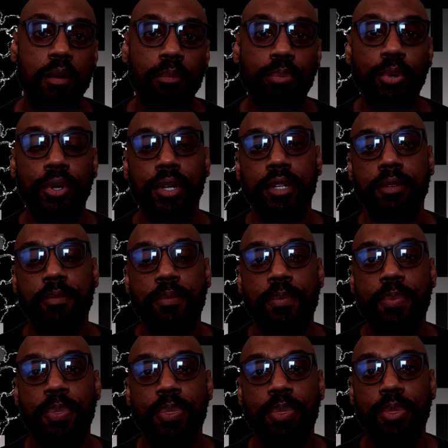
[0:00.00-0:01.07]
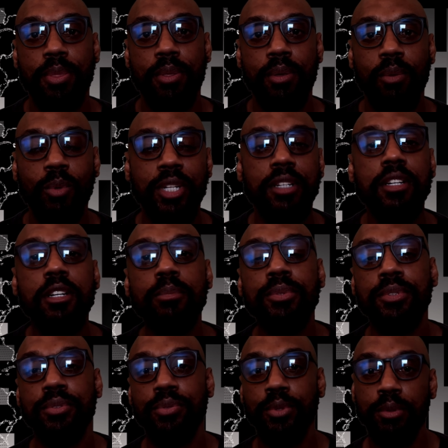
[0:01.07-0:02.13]
But when it comes
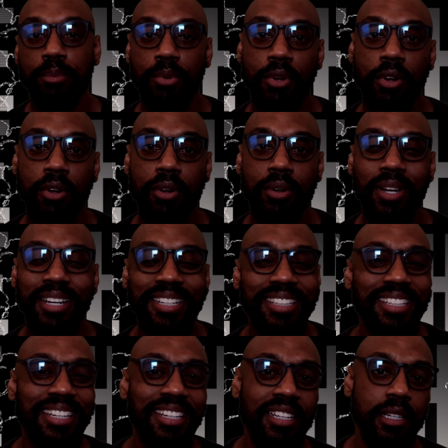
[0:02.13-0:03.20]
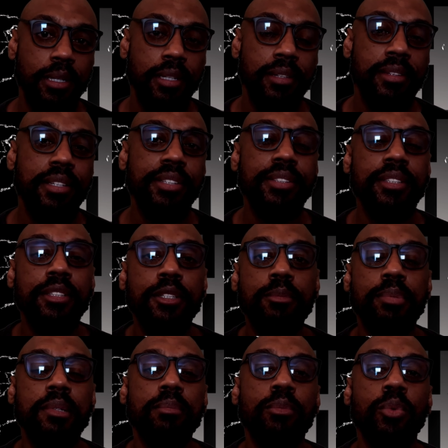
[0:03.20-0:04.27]
to football, yeah, there's a little
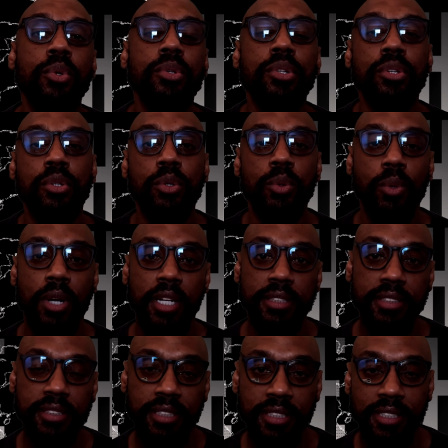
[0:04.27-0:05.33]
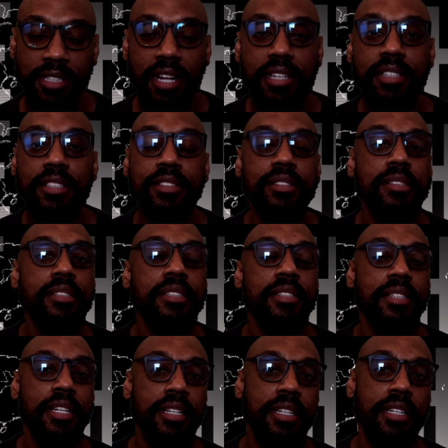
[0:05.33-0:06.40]
bit more nuance in it. I
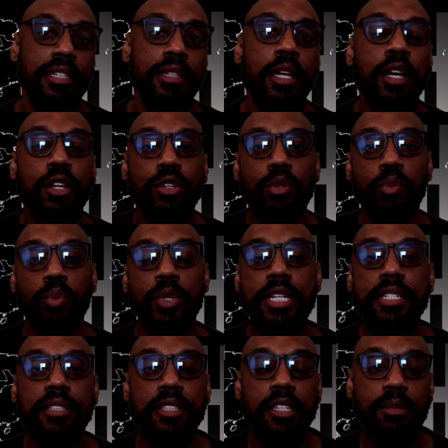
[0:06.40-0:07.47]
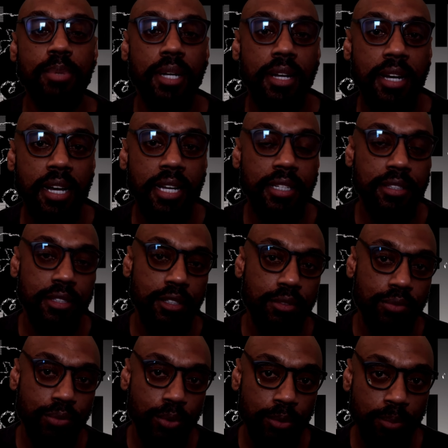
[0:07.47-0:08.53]
understand the reasoning behind it in
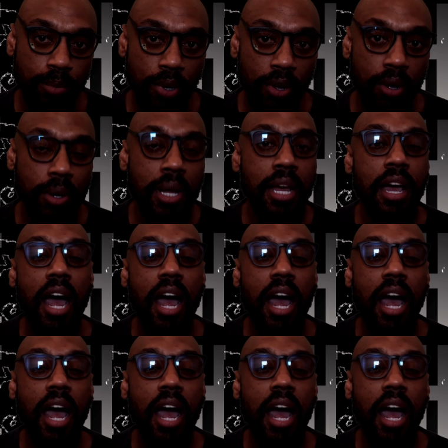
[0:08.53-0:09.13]
football.